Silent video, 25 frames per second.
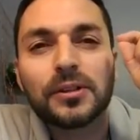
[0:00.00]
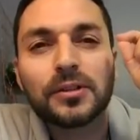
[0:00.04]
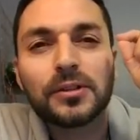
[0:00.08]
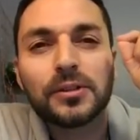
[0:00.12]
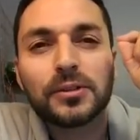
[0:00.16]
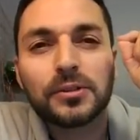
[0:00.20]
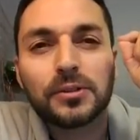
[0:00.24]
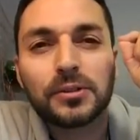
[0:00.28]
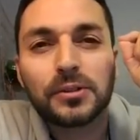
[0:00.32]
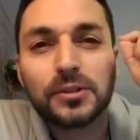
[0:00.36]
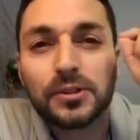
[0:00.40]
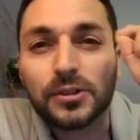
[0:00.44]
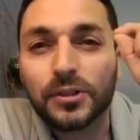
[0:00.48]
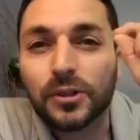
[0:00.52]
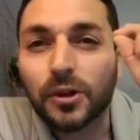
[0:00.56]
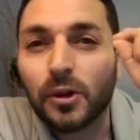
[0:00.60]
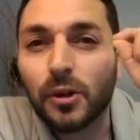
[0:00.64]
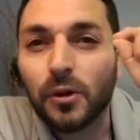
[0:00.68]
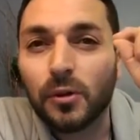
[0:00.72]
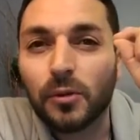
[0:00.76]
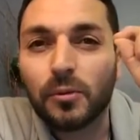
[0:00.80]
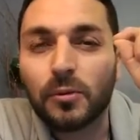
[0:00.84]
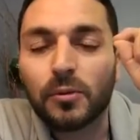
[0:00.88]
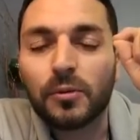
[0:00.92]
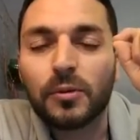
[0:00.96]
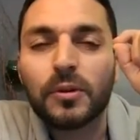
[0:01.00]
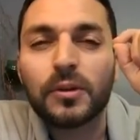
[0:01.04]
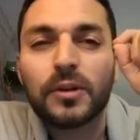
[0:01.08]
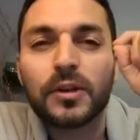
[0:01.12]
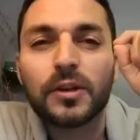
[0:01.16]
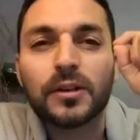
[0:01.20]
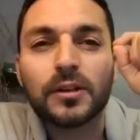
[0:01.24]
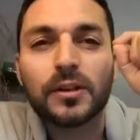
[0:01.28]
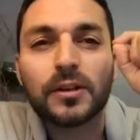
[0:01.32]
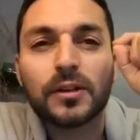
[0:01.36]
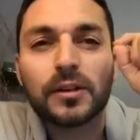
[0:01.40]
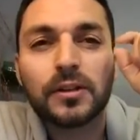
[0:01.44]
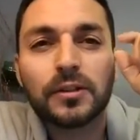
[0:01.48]
snow
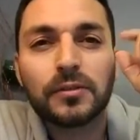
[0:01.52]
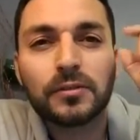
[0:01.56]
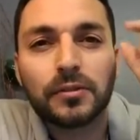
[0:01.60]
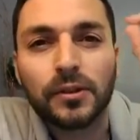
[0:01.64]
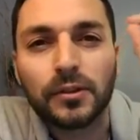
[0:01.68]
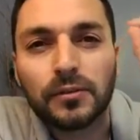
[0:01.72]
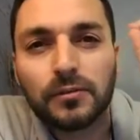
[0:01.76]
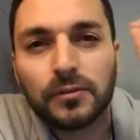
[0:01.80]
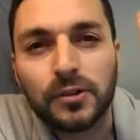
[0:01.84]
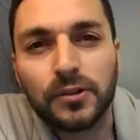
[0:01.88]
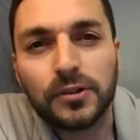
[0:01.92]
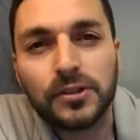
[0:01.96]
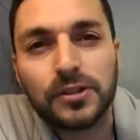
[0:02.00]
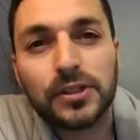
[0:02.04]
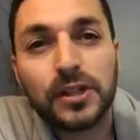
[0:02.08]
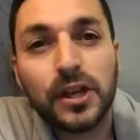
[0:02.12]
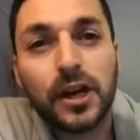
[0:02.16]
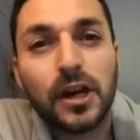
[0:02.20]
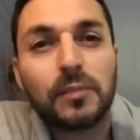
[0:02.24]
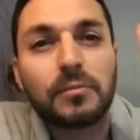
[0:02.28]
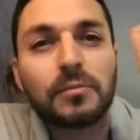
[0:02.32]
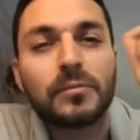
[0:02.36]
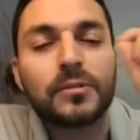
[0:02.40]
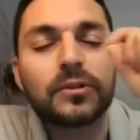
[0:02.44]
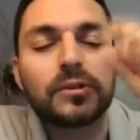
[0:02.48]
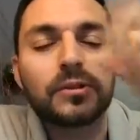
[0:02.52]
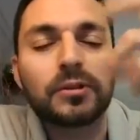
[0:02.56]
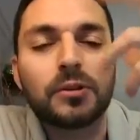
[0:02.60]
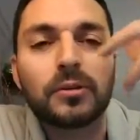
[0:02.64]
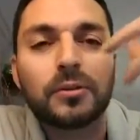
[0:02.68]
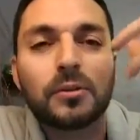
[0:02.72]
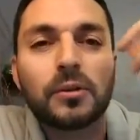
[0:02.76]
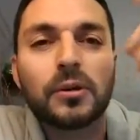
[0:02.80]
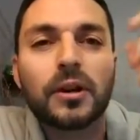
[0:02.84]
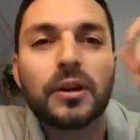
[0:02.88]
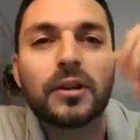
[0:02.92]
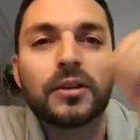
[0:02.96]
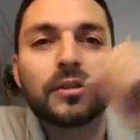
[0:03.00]
for the first time.
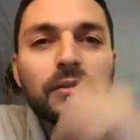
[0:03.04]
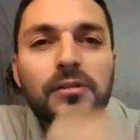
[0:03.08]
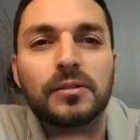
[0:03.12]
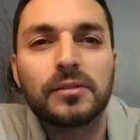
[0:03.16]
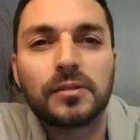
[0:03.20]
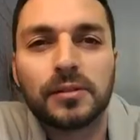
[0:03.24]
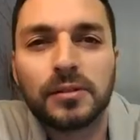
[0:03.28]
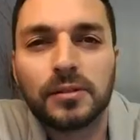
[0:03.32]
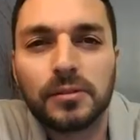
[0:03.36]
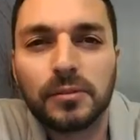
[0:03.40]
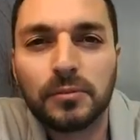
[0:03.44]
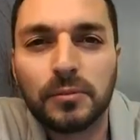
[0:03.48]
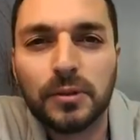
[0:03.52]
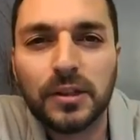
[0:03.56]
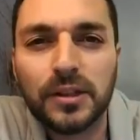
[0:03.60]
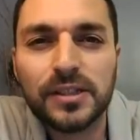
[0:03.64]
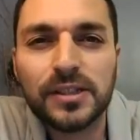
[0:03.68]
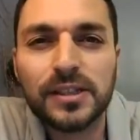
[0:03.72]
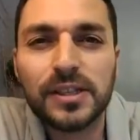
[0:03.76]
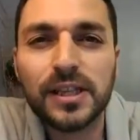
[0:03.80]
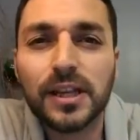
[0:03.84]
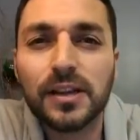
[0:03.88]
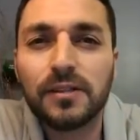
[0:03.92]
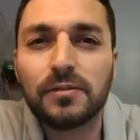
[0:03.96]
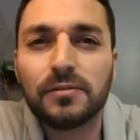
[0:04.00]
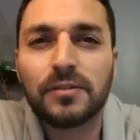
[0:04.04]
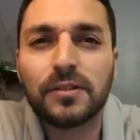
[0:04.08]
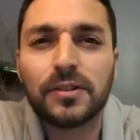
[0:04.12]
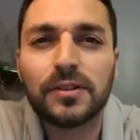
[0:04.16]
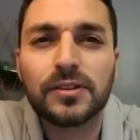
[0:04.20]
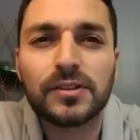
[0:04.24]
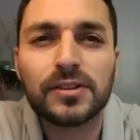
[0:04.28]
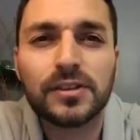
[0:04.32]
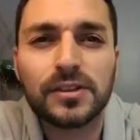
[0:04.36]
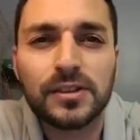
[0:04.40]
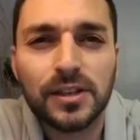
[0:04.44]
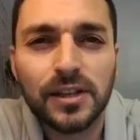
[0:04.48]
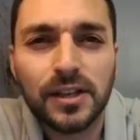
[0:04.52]
So we'll see if
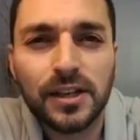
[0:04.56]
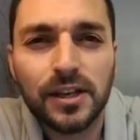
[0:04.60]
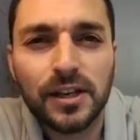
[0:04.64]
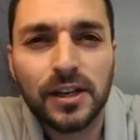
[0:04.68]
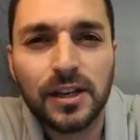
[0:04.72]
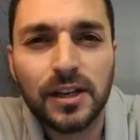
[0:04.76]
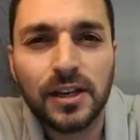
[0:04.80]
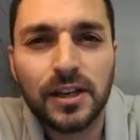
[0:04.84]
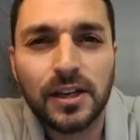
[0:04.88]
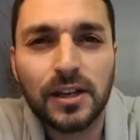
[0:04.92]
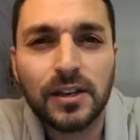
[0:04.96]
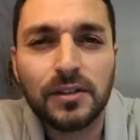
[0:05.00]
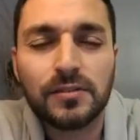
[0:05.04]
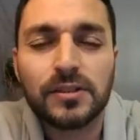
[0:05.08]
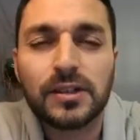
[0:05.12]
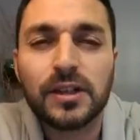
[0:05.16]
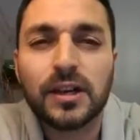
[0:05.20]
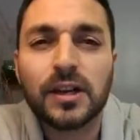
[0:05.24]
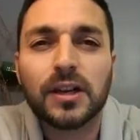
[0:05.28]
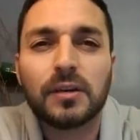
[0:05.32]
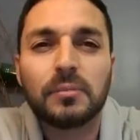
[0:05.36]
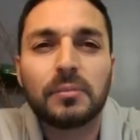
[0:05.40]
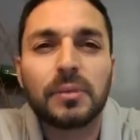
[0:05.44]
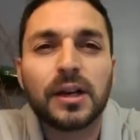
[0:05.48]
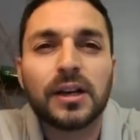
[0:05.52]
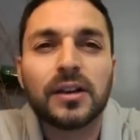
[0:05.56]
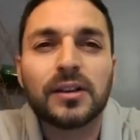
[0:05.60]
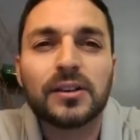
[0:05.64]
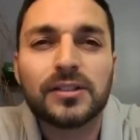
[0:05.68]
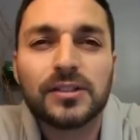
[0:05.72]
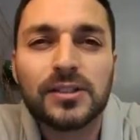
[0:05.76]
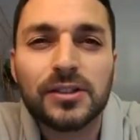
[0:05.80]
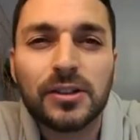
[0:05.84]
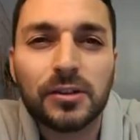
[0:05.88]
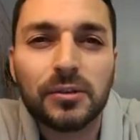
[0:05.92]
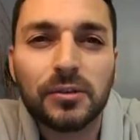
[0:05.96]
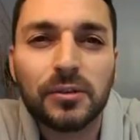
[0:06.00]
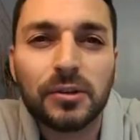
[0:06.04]
it's gonna be any
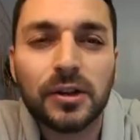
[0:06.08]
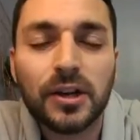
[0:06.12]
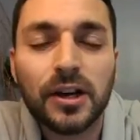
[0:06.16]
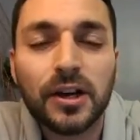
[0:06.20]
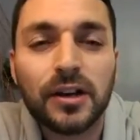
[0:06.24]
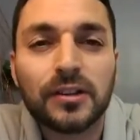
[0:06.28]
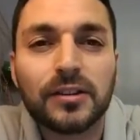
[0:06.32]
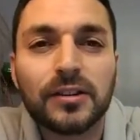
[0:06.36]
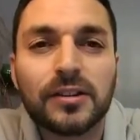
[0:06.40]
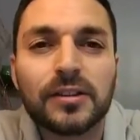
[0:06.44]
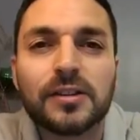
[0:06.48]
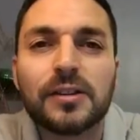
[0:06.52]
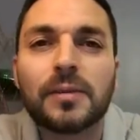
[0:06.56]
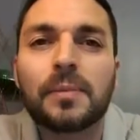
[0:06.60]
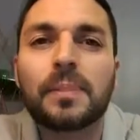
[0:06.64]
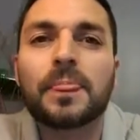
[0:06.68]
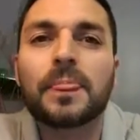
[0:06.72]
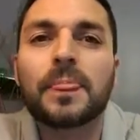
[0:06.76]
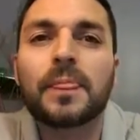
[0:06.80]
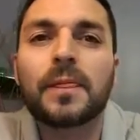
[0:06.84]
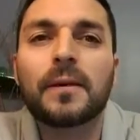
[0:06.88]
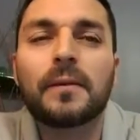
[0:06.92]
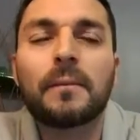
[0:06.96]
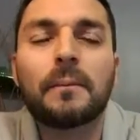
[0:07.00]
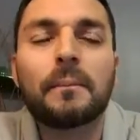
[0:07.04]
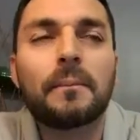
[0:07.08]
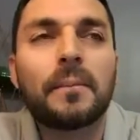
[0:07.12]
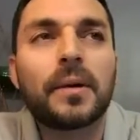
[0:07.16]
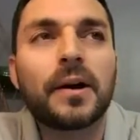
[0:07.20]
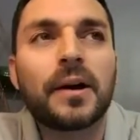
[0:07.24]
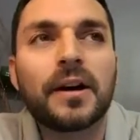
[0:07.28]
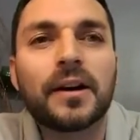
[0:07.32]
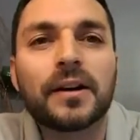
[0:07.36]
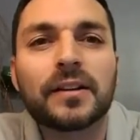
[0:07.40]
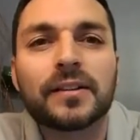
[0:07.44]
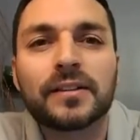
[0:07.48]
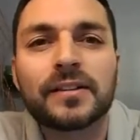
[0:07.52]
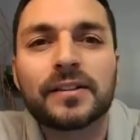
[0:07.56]
snow or not.
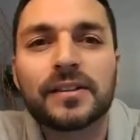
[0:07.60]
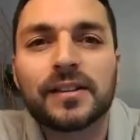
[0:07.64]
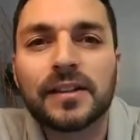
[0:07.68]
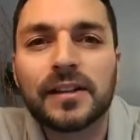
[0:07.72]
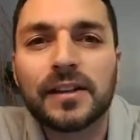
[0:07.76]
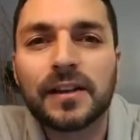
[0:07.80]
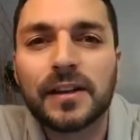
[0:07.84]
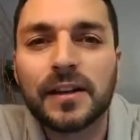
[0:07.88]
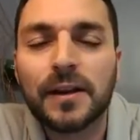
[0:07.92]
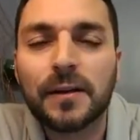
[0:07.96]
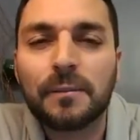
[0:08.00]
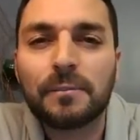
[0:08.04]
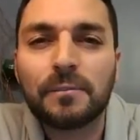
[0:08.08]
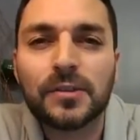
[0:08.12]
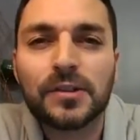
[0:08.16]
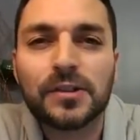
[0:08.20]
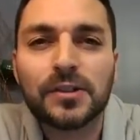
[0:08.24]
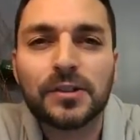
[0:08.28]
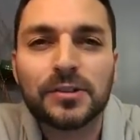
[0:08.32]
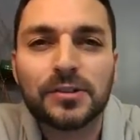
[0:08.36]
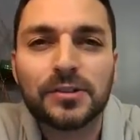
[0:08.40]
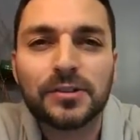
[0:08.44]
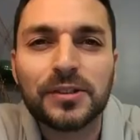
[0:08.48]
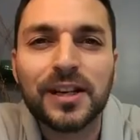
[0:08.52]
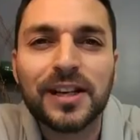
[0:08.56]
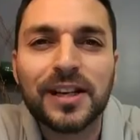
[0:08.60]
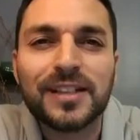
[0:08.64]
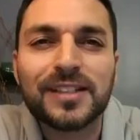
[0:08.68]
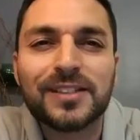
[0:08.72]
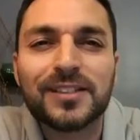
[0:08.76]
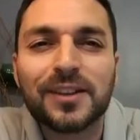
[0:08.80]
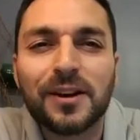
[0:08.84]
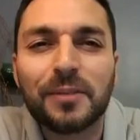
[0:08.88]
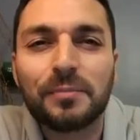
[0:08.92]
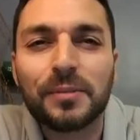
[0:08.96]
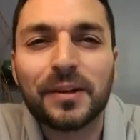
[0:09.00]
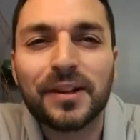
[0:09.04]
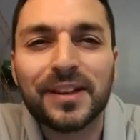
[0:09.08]
But so today's
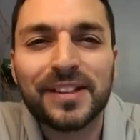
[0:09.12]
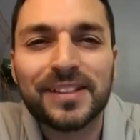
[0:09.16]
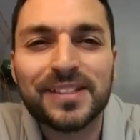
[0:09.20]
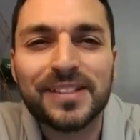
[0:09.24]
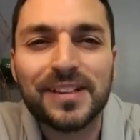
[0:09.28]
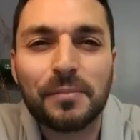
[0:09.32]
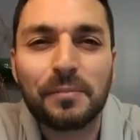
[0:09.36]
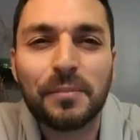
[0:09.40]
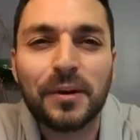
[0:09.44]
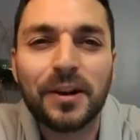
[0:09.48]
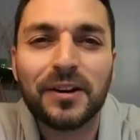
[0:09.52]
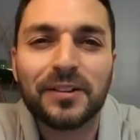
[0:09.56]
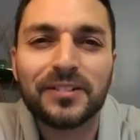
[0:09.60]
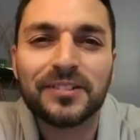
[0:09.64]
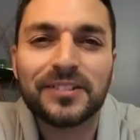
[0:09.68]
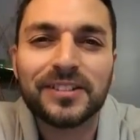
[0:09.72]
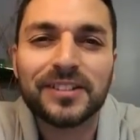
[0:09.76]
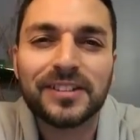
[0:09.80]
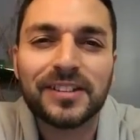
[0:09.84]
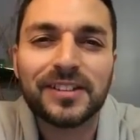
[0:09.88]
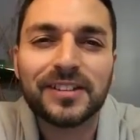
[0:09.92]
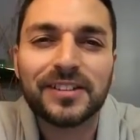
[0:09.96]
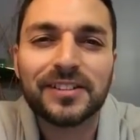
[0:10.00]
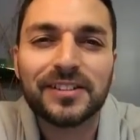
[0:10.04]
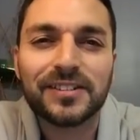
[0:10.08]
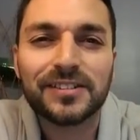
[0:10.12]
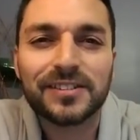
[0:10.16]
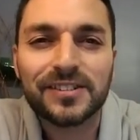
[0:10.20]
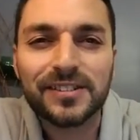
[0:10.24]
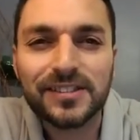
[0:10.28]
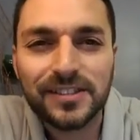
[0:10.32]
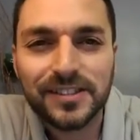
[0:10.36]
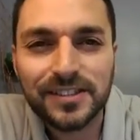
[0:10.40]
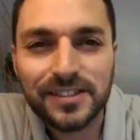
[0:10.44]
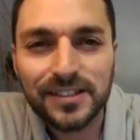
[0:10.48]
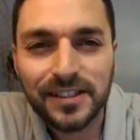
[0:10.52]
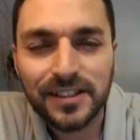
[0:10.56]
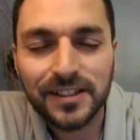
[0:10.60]
topic, it's about
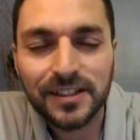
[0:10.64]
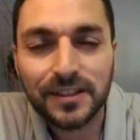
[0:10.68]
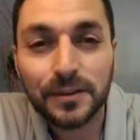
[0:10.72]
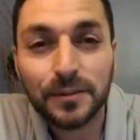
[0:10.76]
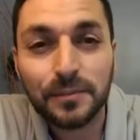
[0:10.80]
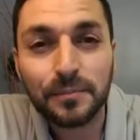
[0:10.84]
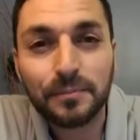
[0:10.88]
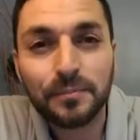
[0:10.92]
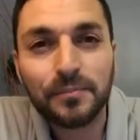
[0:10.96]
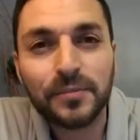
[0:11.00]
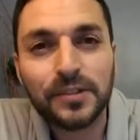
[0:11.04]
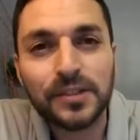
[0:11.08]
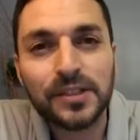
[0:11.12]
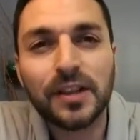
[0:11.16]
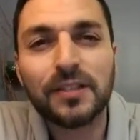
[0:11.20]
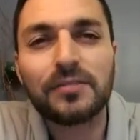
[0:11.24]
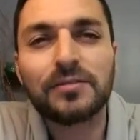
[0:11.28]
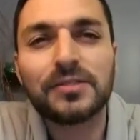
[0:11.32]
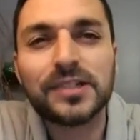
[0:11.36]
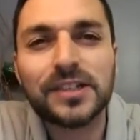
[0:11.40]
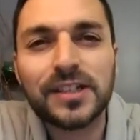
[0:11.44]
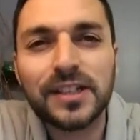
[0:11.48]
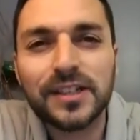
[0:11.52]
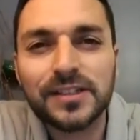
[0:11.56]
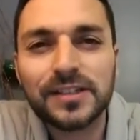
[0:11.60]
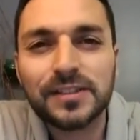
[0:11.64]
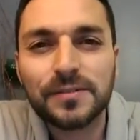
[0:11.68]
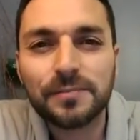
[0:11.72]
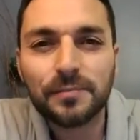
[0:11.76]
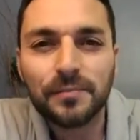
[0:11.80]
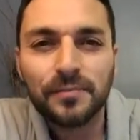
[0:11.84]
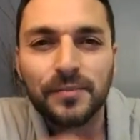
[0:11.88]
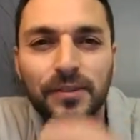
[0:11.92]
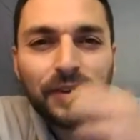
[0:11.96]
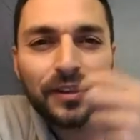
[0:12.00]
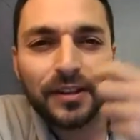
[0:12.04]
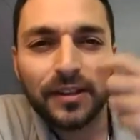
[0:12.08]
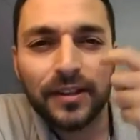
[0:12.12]
selfishness.
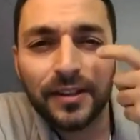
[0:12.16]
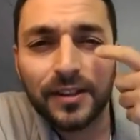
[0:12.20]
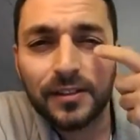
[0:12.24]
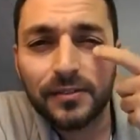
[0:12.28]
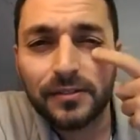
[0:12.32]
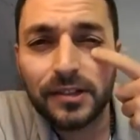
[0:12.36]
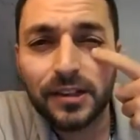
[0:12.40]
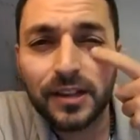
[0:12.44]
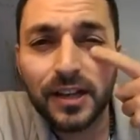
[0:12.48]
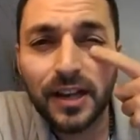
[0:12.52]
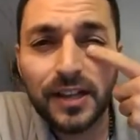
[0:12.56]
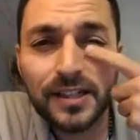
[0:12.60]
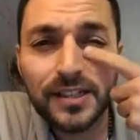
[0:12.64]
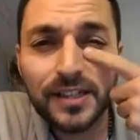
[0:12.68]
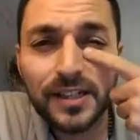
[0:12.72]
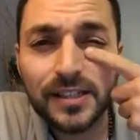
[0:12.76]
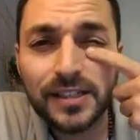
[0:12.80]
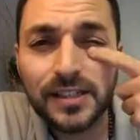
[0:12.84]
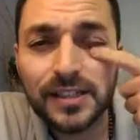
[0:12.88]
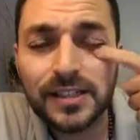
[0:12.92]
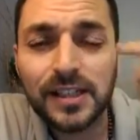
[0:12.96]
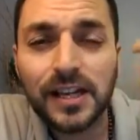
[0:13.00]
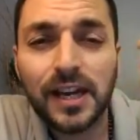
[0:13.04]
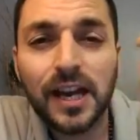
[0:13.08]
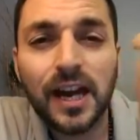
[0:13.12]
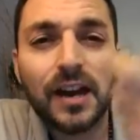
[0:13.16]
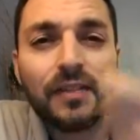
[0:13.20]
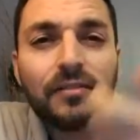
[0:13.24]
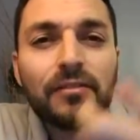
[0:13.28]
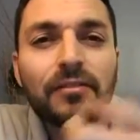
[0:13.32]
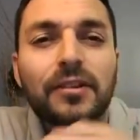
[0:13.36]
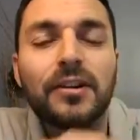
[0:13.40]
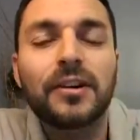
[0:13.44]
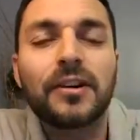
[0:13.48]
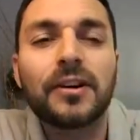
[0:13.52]
As you guys can see, I have